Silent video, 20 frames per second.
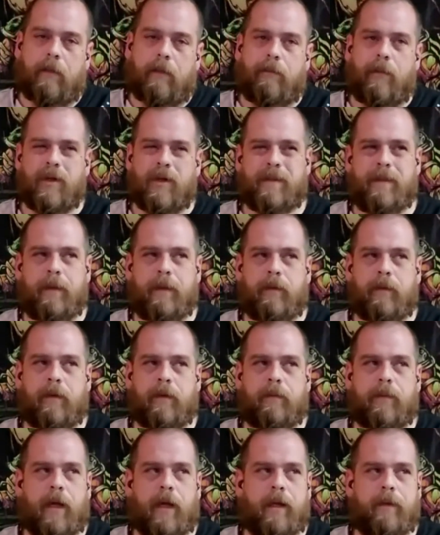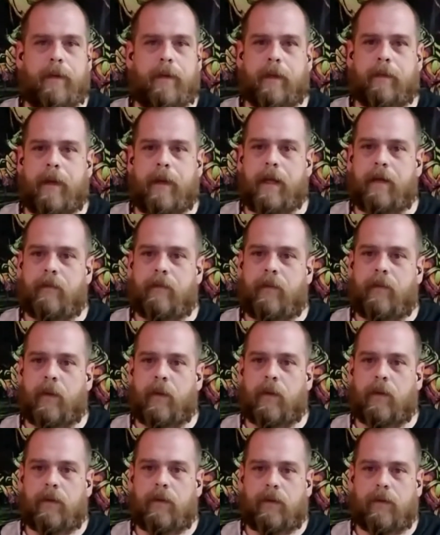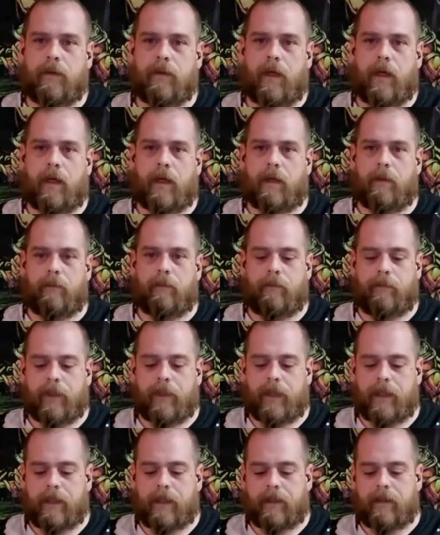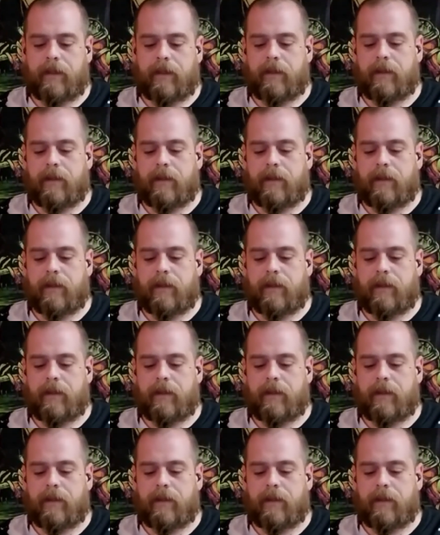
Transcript: Most people would probably pick Paid in Full, but